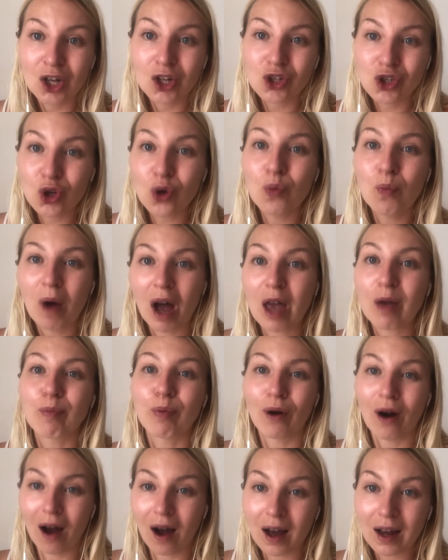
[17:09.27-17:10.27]
to my
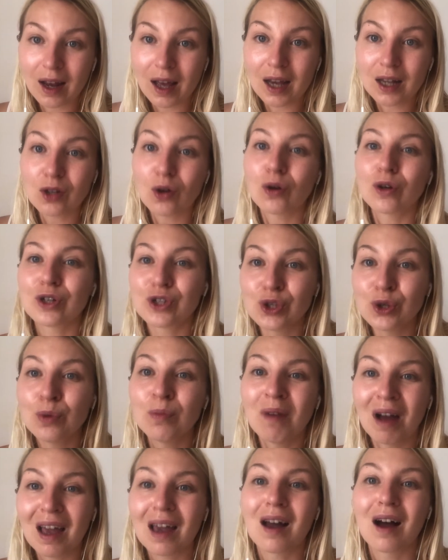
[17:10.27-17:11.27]
product or to
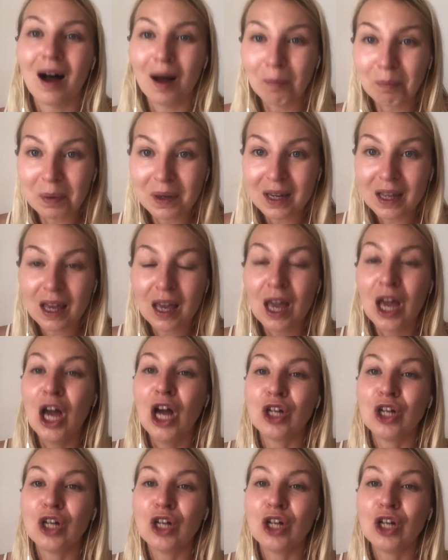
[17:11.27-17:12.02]
my company,